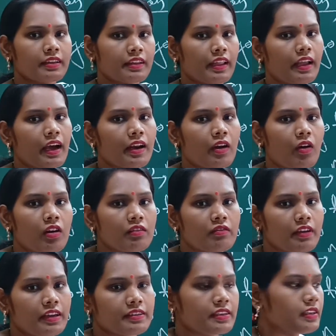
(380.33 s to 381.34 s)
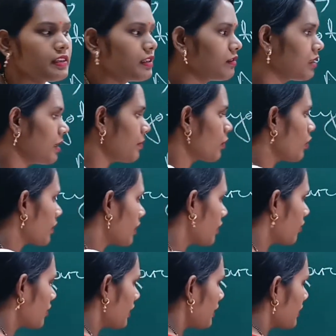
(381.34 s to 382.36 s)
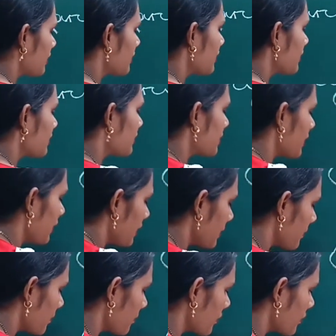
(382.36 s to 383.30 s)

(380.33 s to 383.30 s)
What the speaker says: they are all present in the prokaryotic cell.